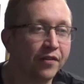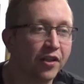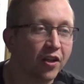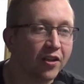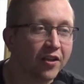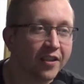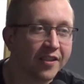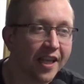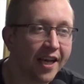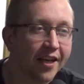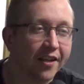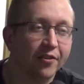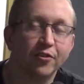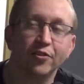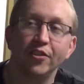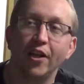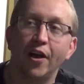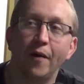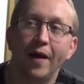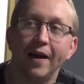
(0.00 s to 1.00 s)
you got the
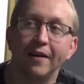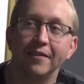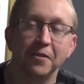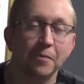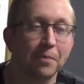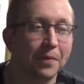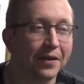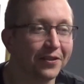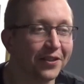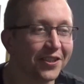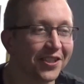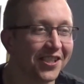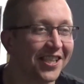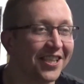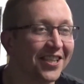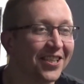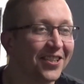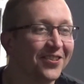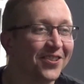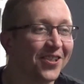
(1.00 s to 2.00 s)
technical know-how to build the
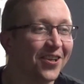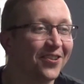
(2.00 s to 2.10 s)
see-through